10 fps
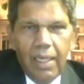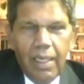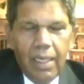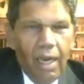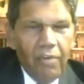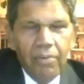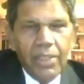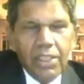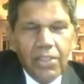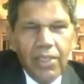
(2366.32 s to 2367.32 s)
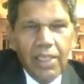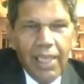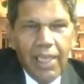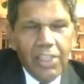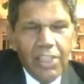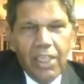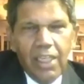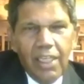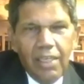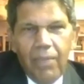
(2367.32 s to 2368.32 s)
governments are engaging
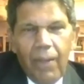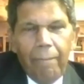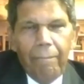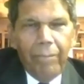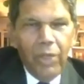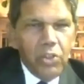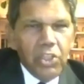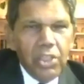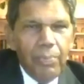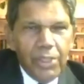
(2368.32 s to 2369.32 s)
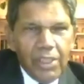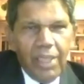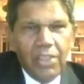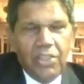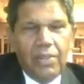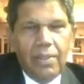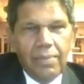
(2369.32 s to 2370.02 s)
in mutual protection.